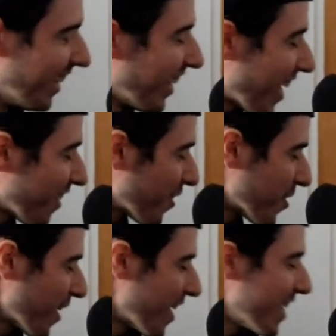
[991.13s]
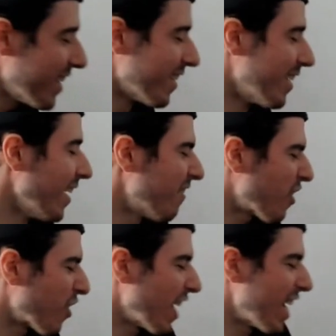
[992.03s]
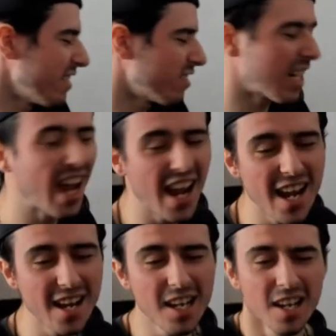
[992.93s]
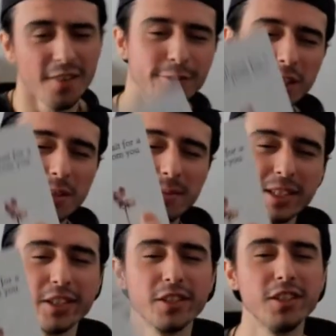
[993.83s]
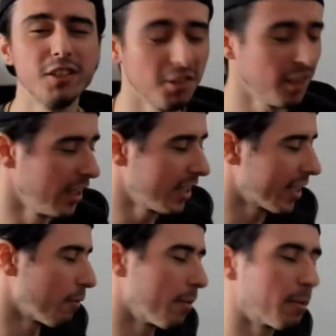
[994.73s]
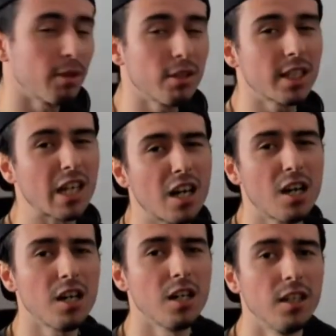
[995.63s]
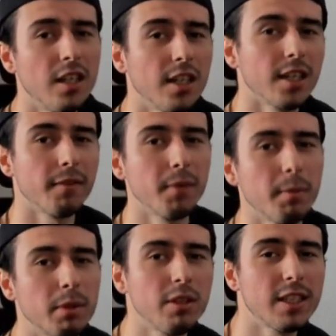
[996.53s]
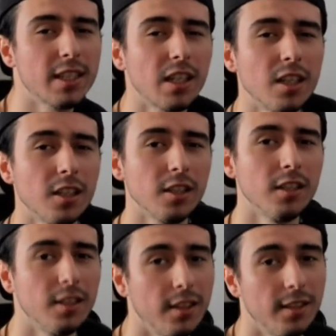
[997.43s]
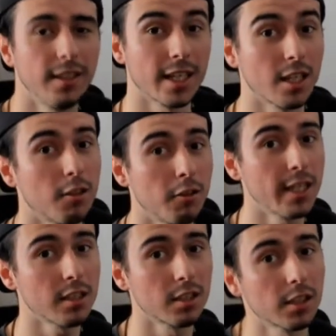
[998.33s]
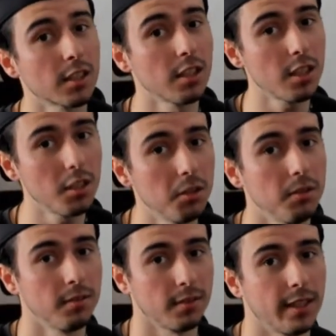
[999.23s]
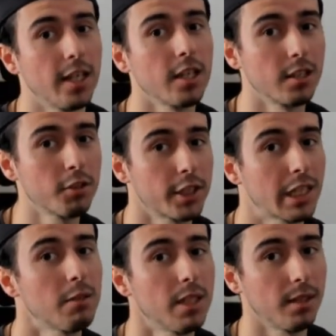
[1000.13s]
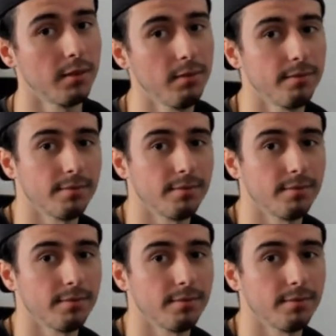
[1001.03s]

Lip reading: will wait for a sign from you. Give them the booty call. Give them the booty call. They gonna answer the call. And they gonna show up.